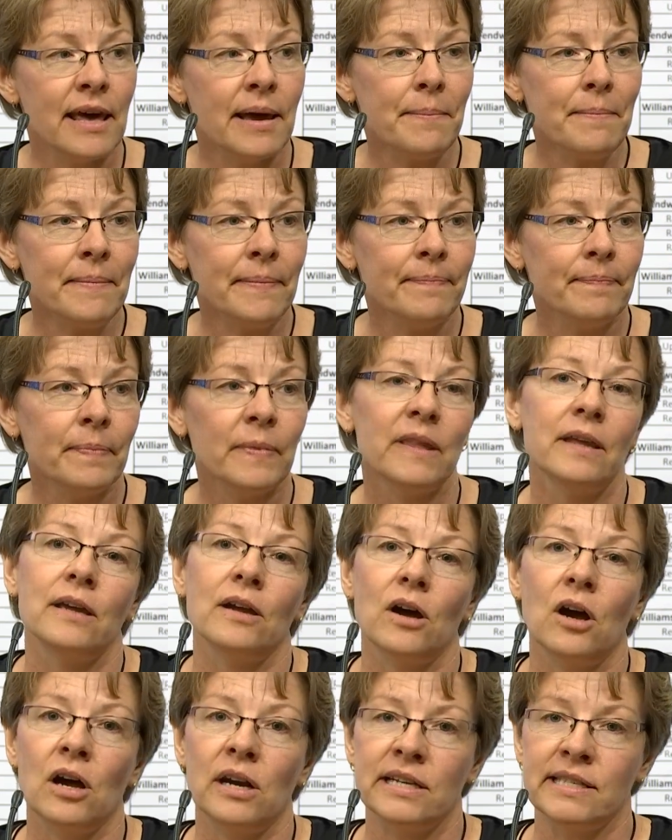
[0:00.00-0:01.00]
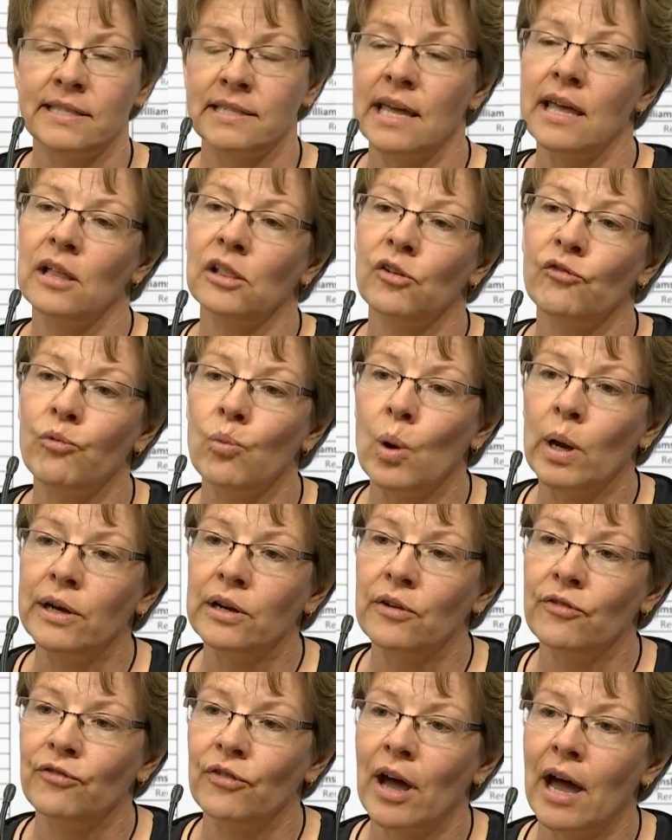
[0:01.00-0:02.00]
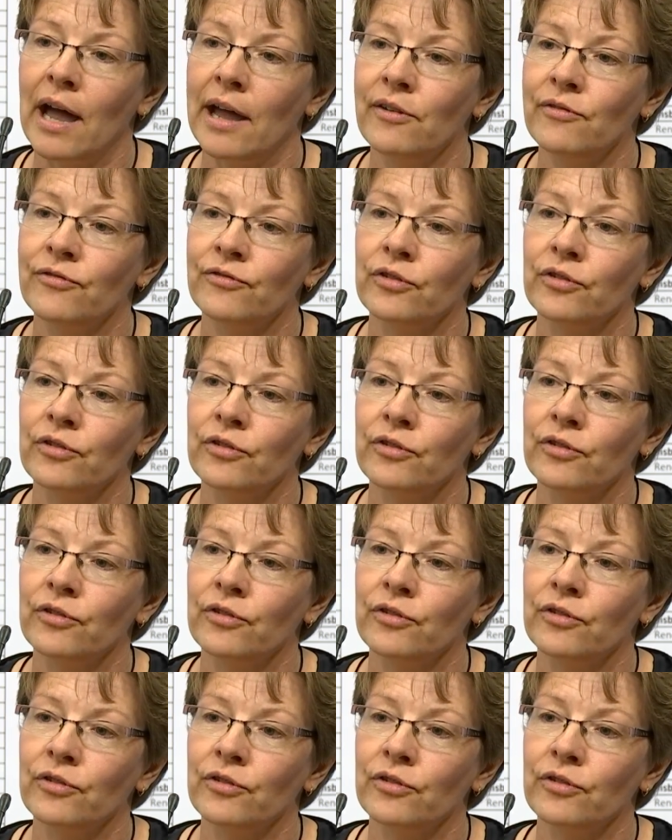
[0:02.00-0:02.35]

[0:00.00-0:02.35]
them on a scale of one to five